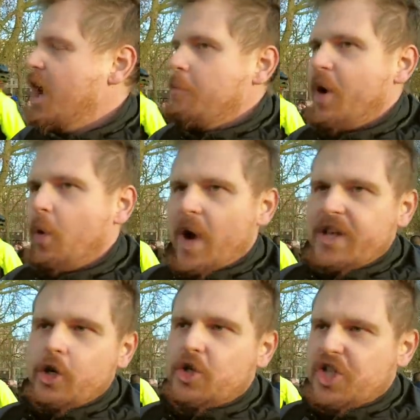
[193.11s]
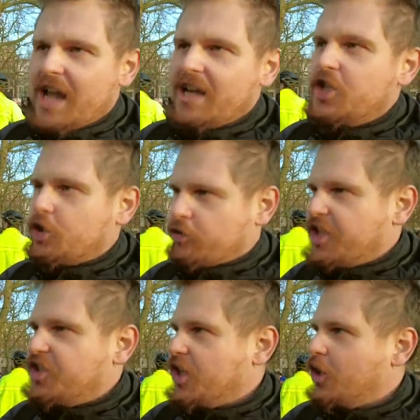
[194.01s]
But when you challenge
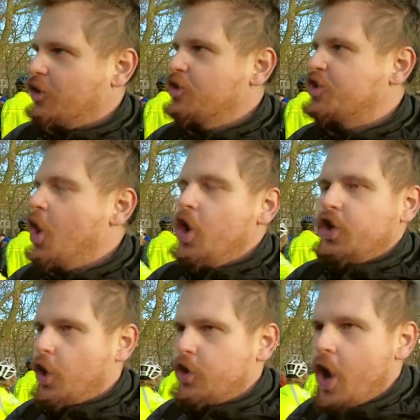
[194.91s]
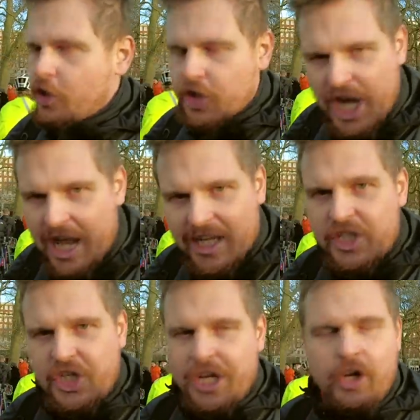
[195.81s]
Christians, you're not
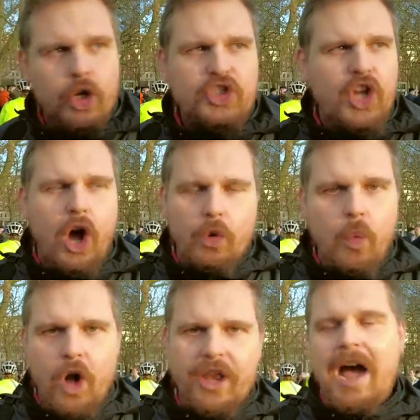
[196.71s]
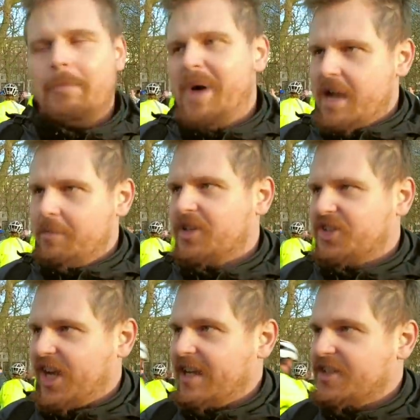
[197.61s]
challenging us on what our Bible
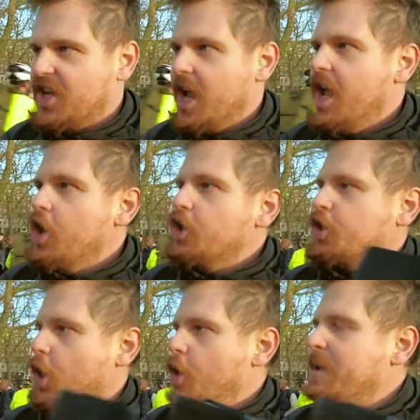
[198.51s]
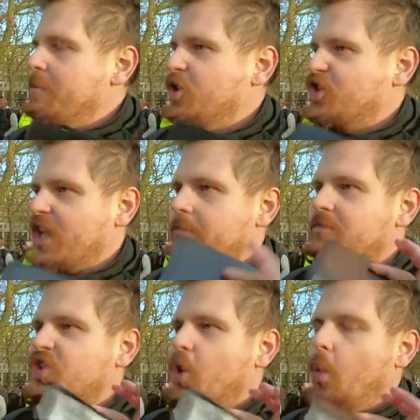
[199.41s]
says. Show me,
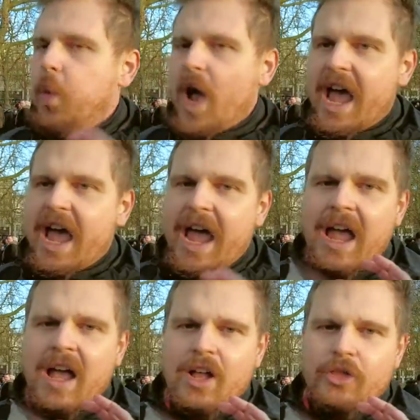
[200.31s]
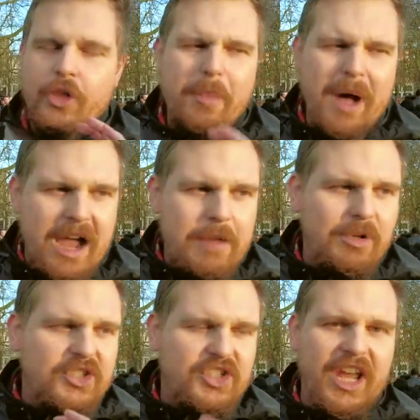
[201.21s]
Muslims, where the
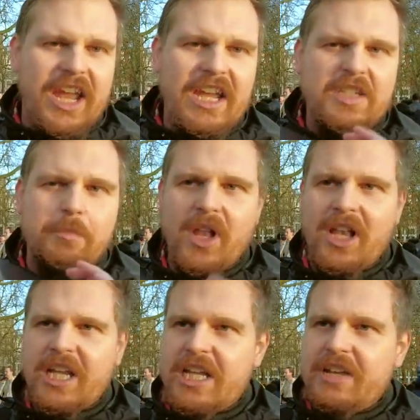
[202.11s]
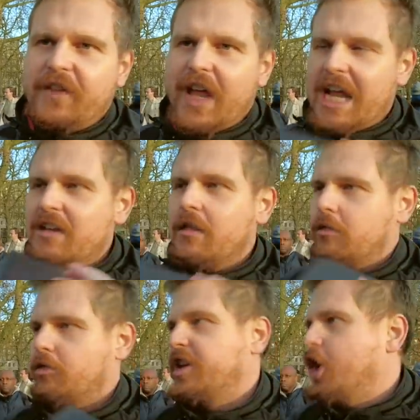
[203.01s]
Bible says believe in
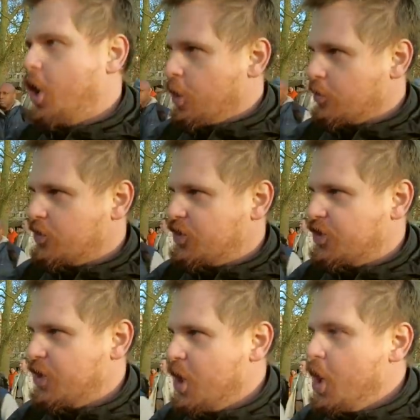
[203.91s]
three gods.